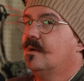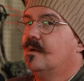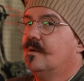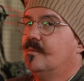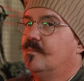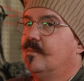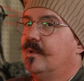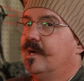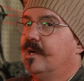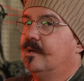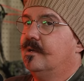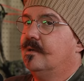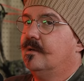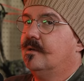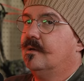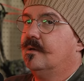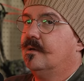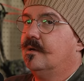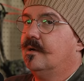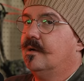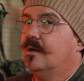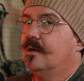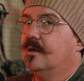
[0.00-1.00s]
But
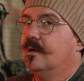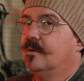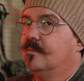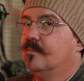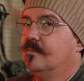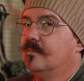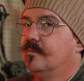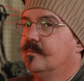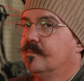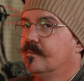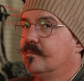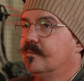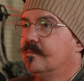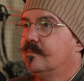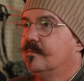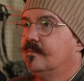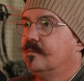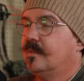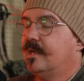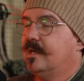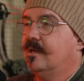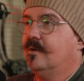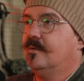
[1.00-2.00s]
um,
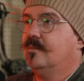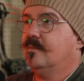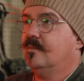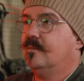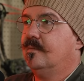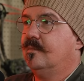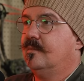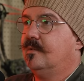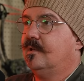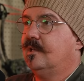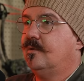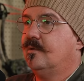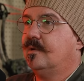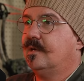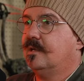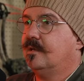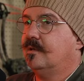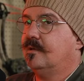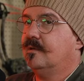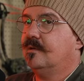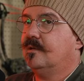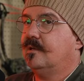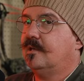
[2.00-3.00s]
you know, you
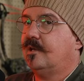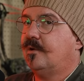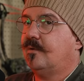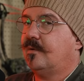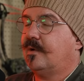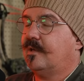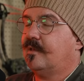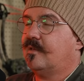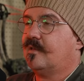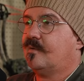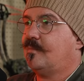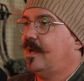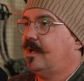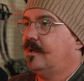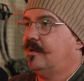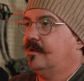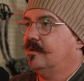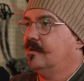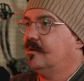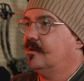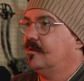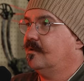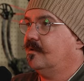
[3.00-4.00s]
can you can
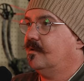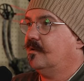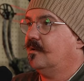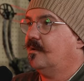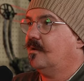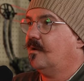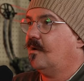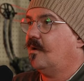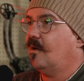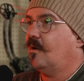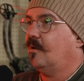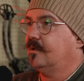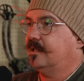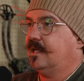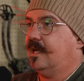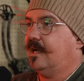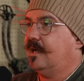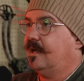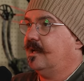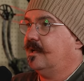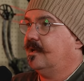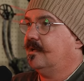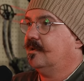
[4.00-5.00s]
spend all
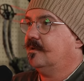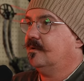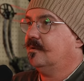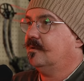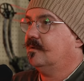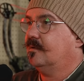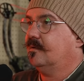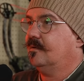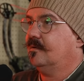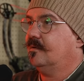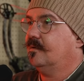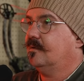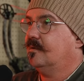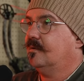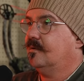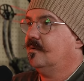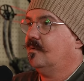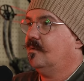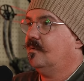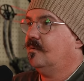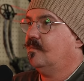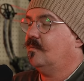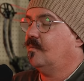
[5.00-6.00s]
day
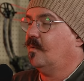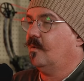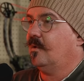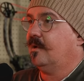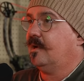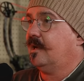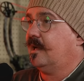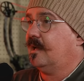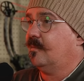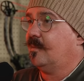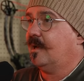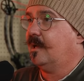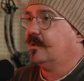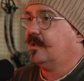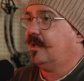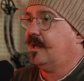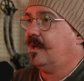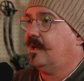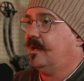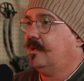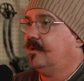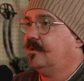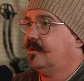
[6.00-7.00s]
worrying about
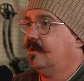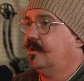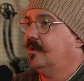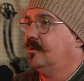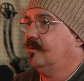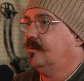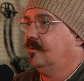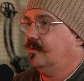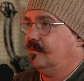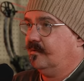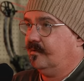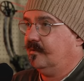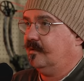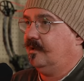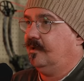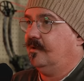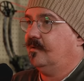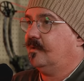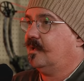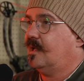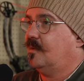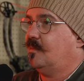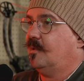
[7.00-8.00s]
that and you
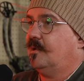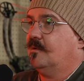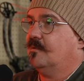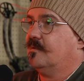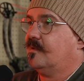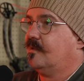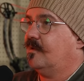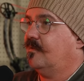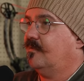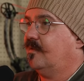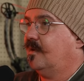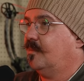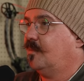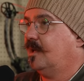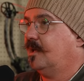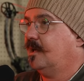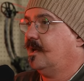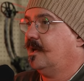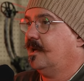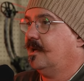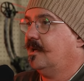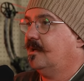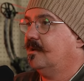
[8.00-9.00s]
know keeping yourself up at
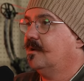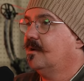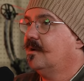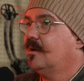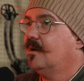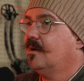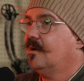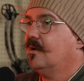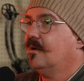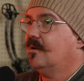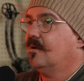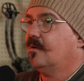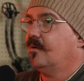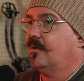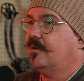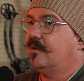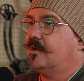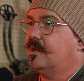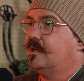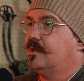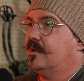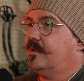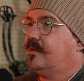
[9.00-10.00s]
night or you
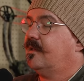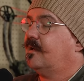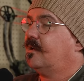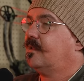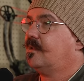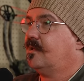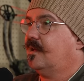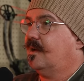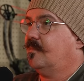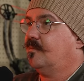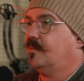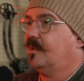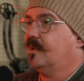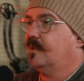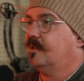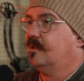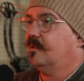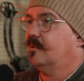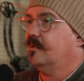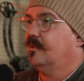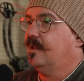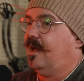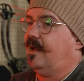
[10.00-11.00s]
can just accept that
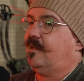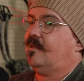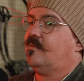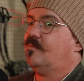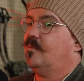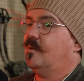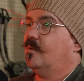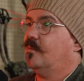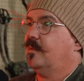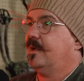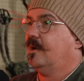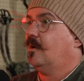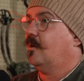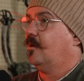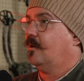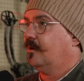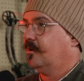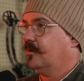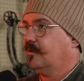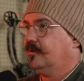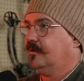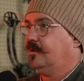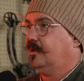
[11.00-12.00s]
that's where we
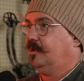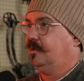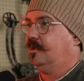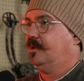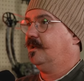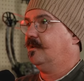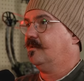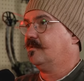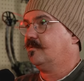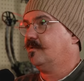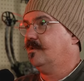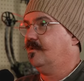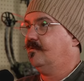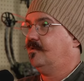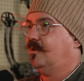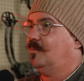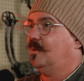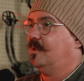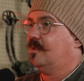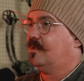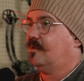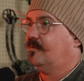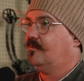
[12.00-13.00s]
are in the history of
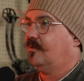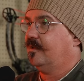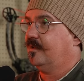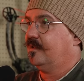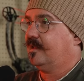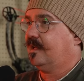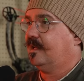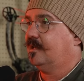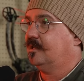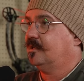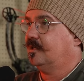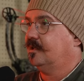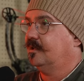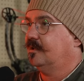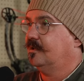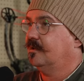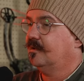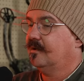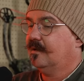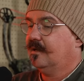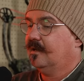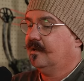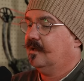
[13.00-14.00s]
human
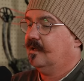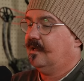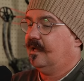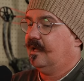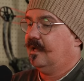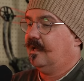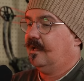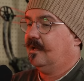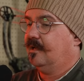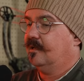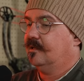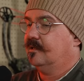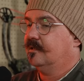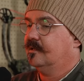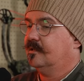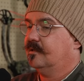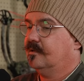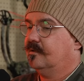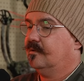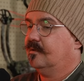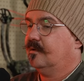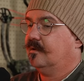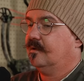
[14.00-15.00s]
civilization
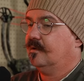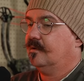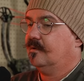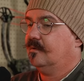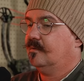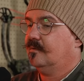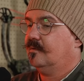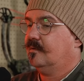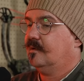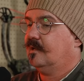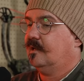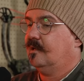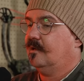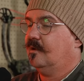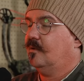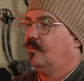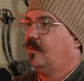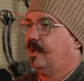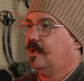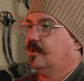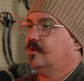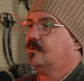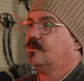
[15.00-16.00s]
and uh, you know
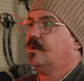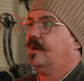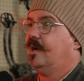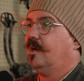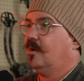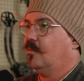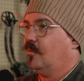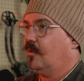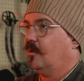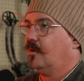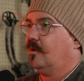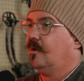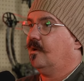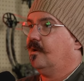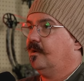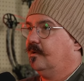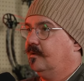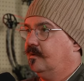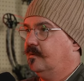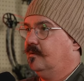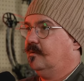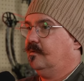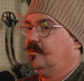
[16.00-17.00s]
we can try and work
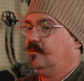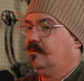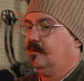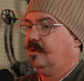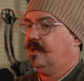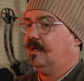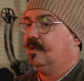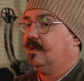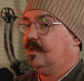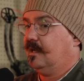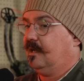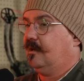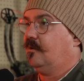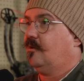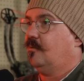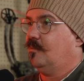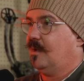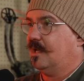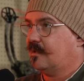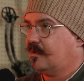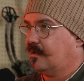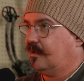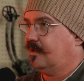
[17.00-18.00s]
on it
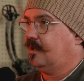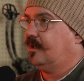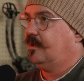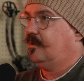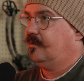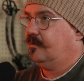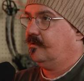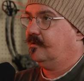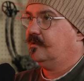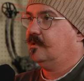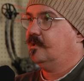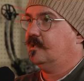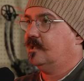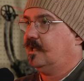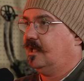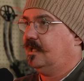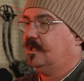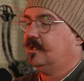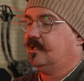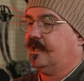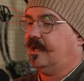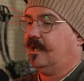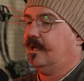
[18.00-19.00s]
incrementally to
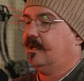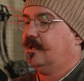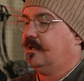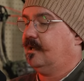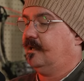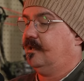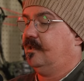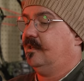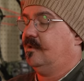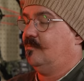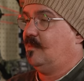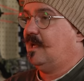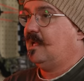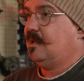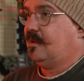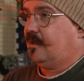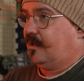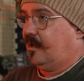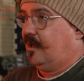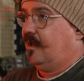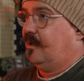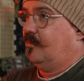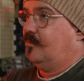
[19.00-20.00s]
change that and in the
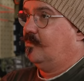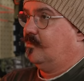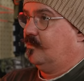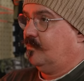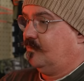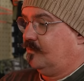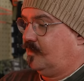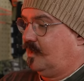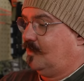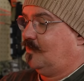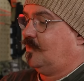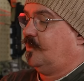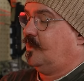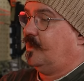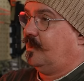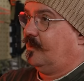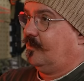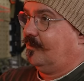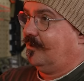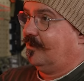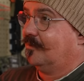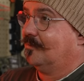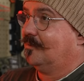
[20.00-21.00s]
meantime be putting
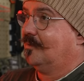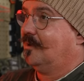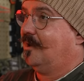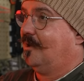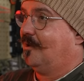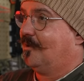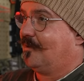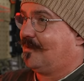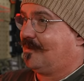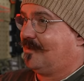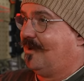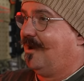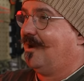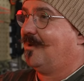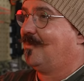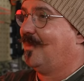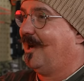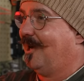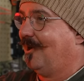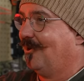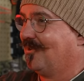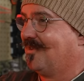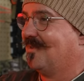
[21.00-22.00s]
our our
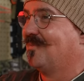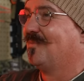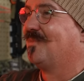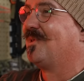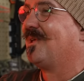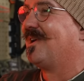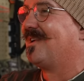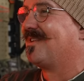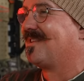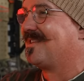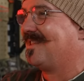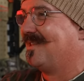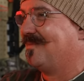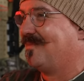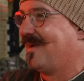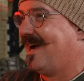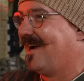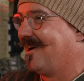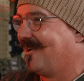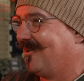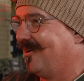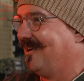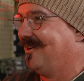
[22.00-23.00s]
stockpiles in place in the
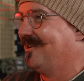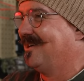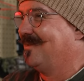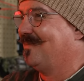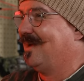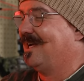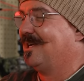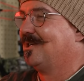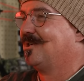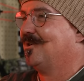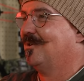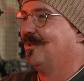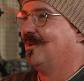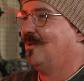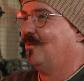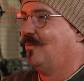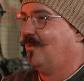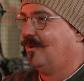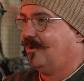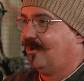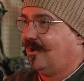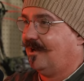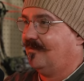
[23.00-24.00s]
background to make sure that
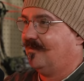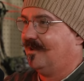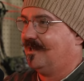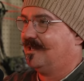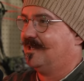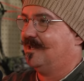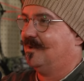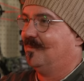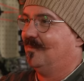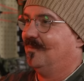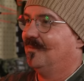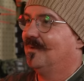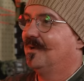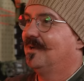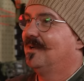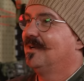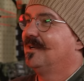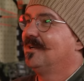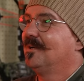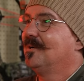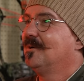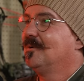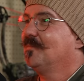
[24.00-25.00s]
we're not a victim
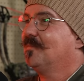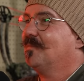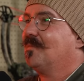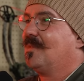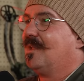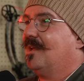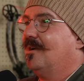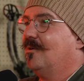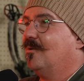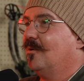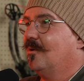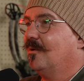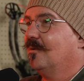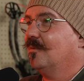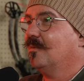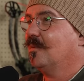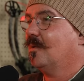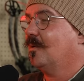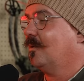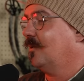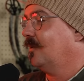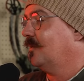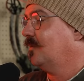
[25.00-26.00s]
or
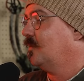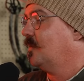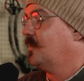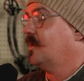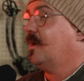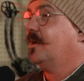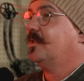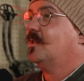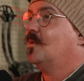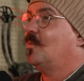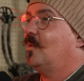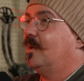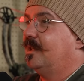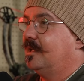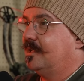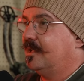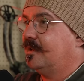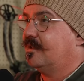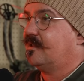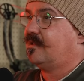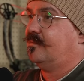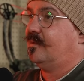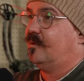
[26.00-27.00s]
or we're not the one that
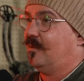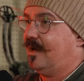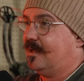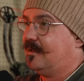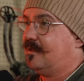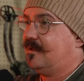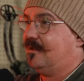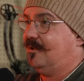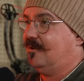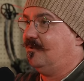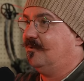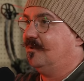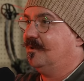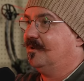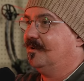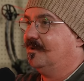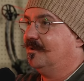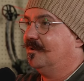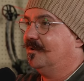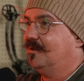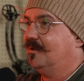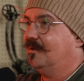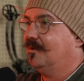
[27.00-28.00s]
needs to be rescued
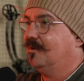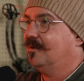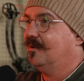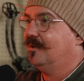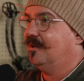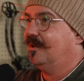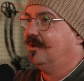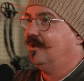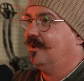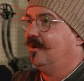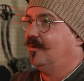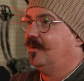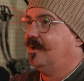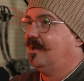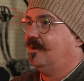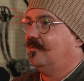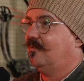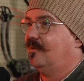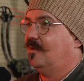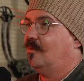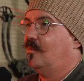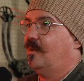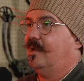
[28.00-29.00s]
you know
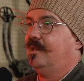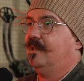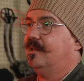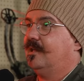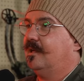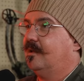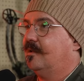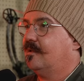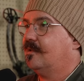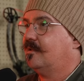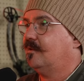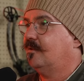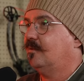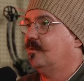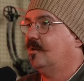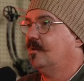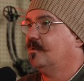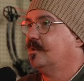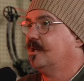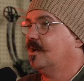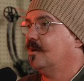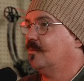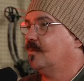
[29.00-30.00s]
if and when things do go
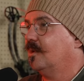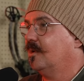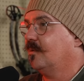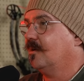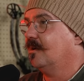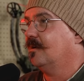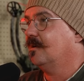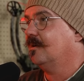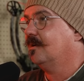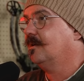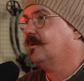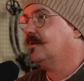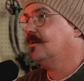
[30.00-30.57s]
terribly wrong